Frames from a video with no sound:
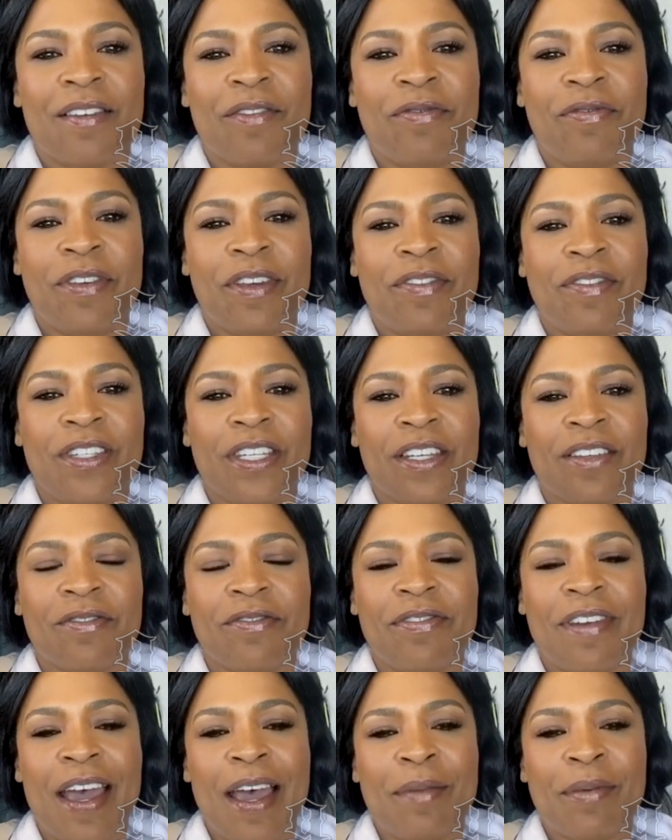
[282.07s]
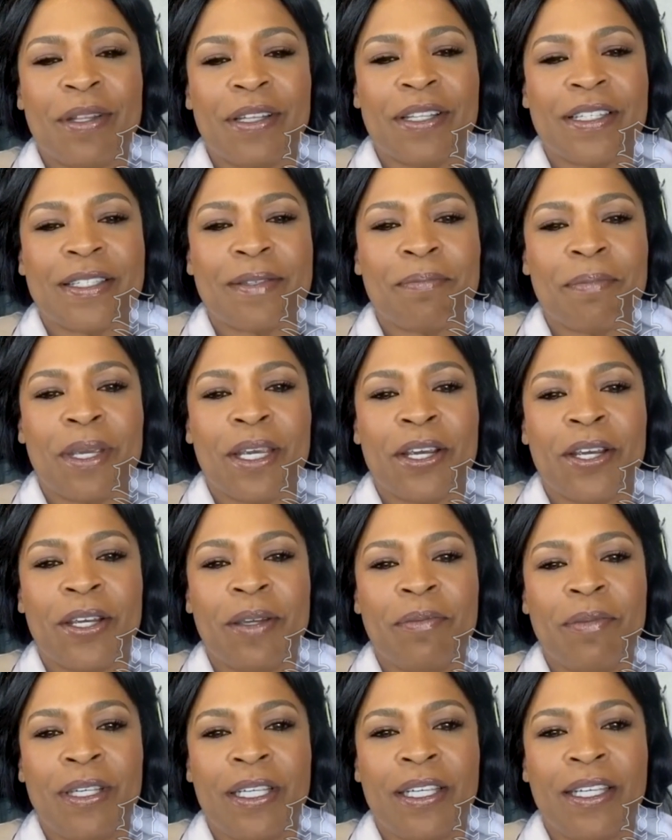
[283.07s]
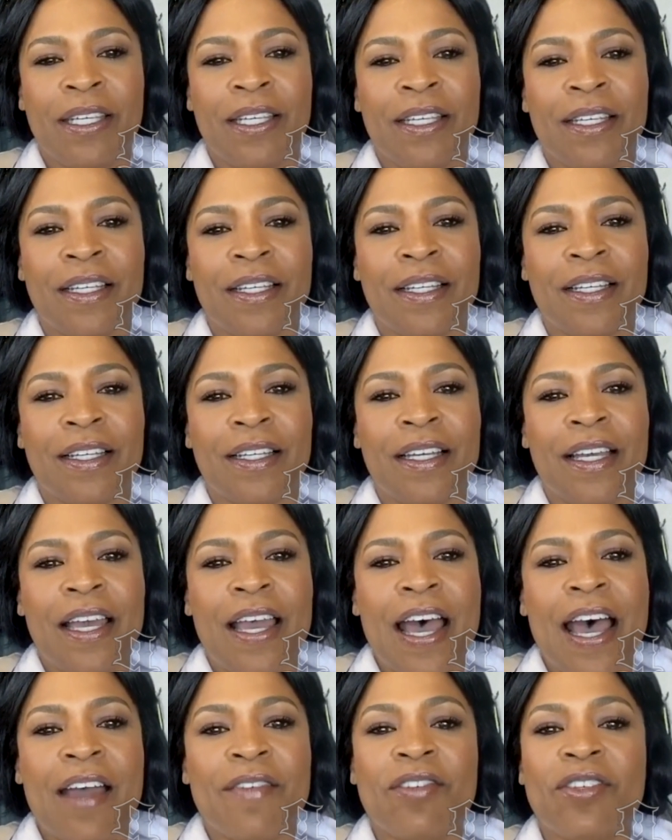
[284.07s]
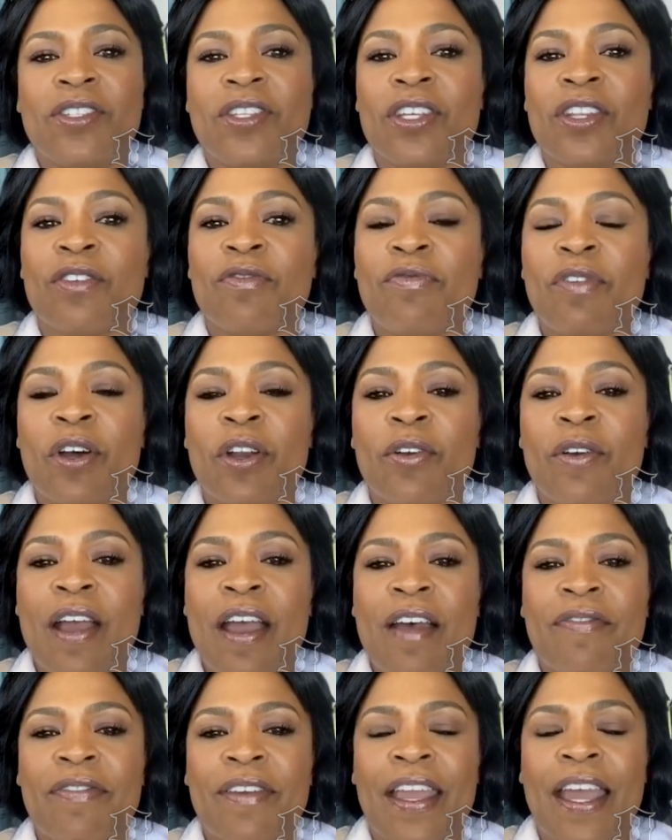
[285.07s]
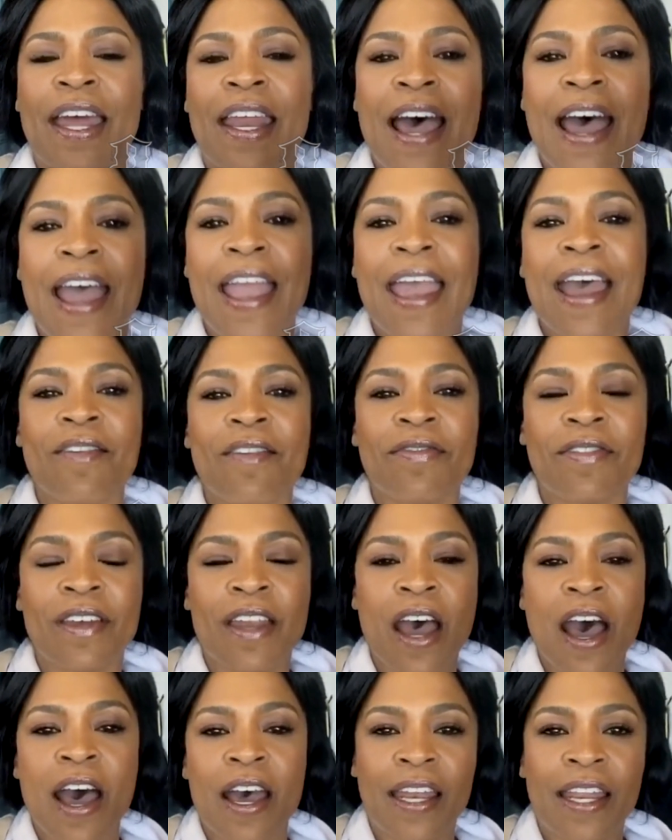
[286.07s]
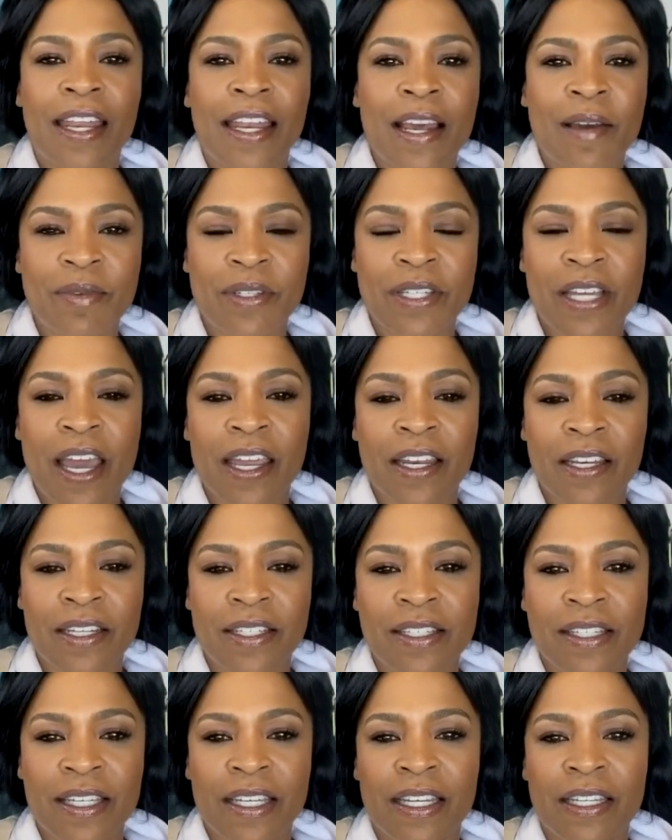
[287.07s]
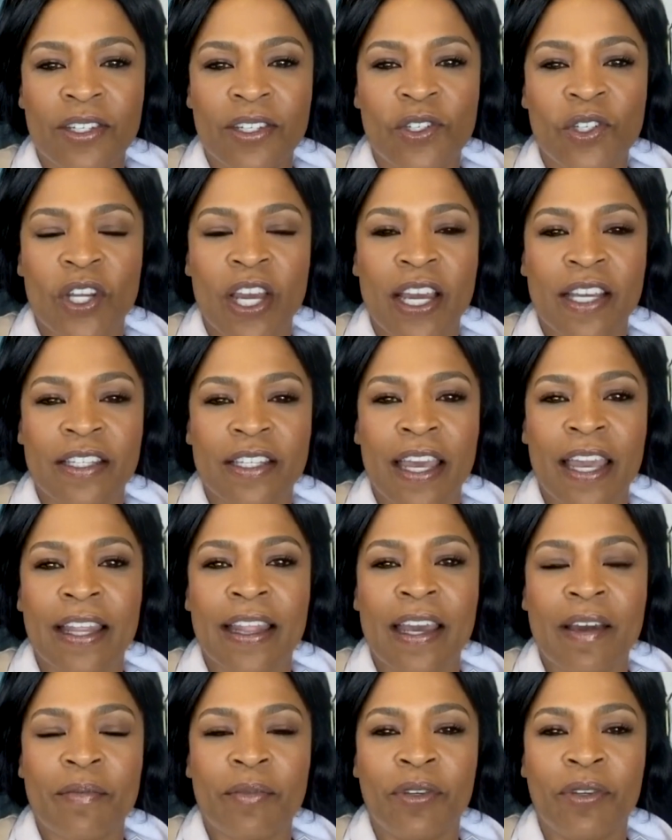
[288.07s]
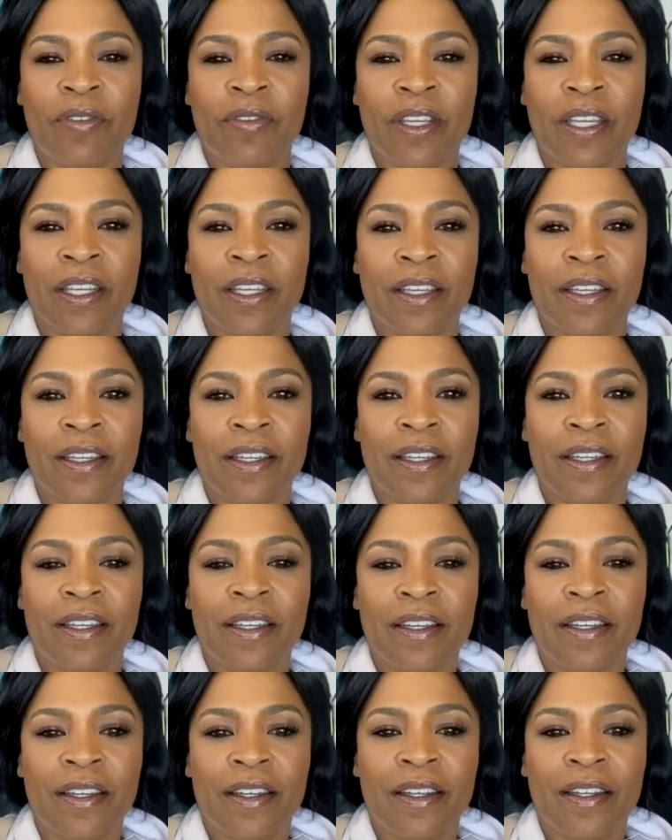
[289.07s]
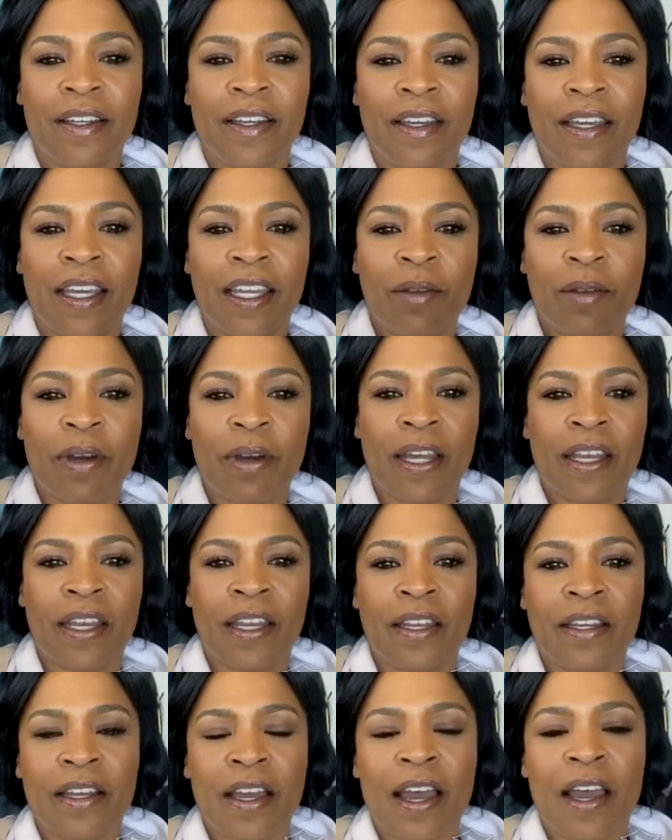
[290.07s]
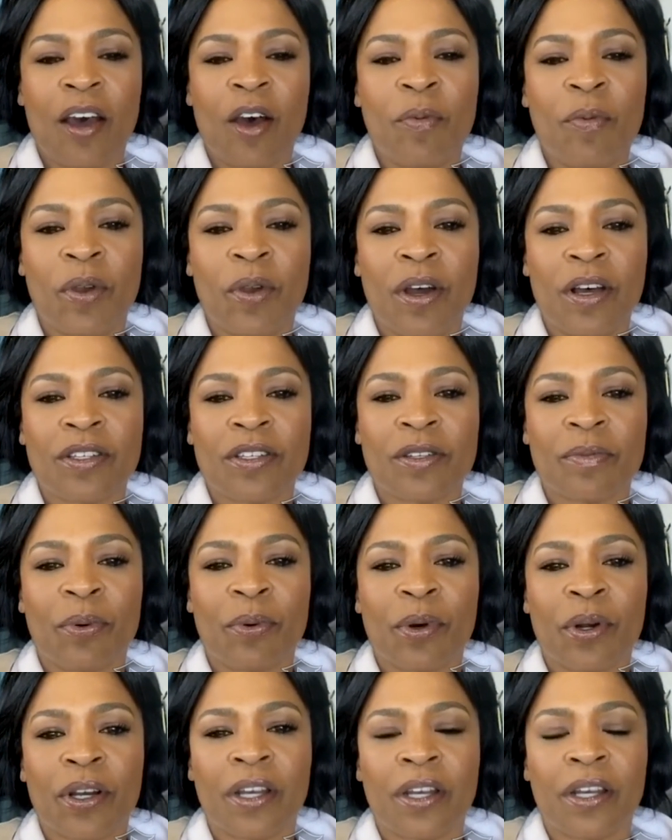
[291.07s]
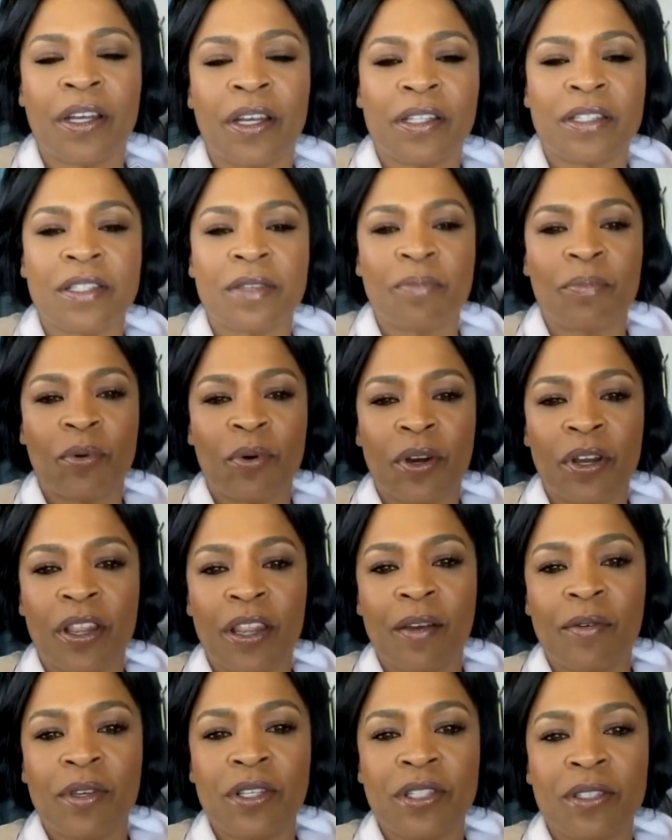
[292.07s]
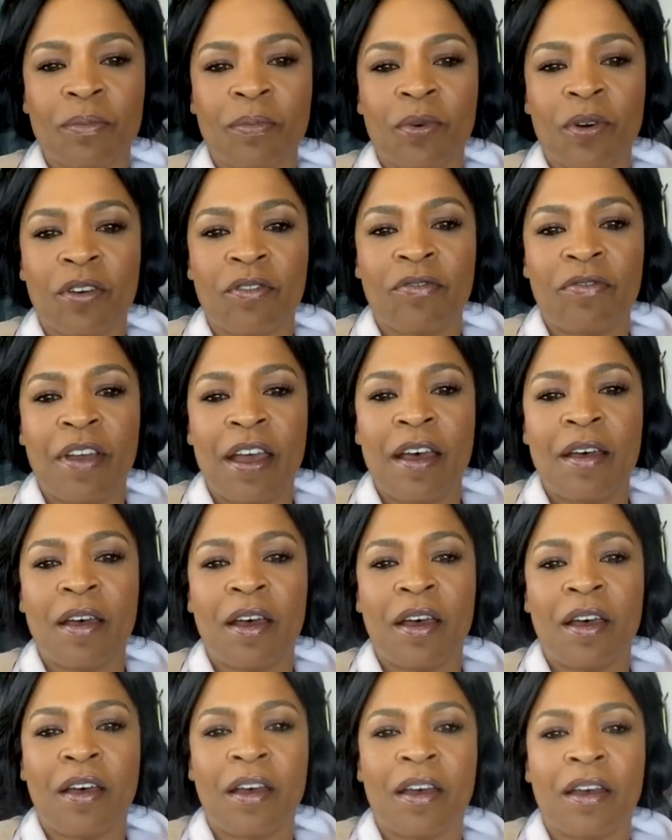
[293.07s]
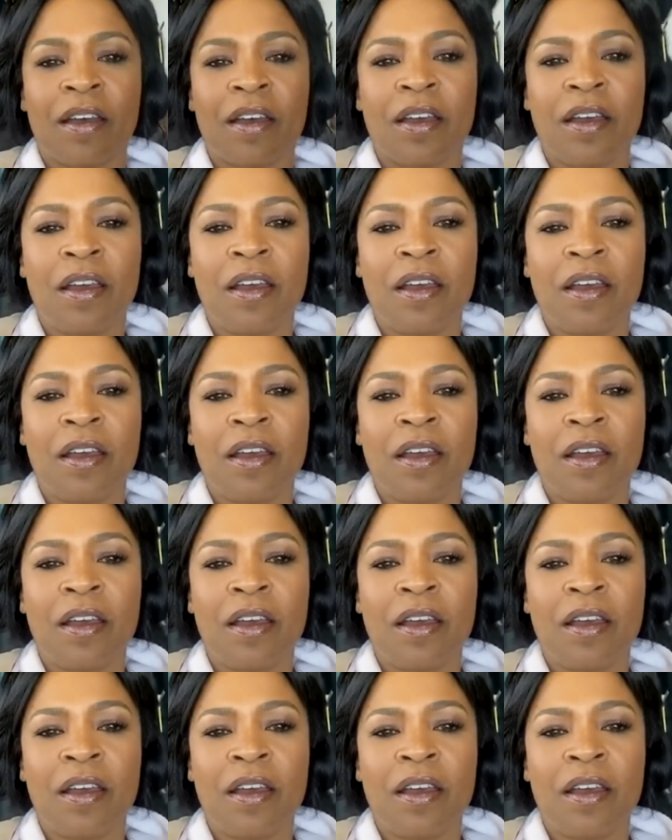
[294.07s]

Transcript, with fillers: 50 and Fabulous, Marry Me. Have you seen the photograph yet? I have not, and I'm dying to see it. Did you guys like that movie? Anybody? I hope you all supported it. It's important that we support fa- uh,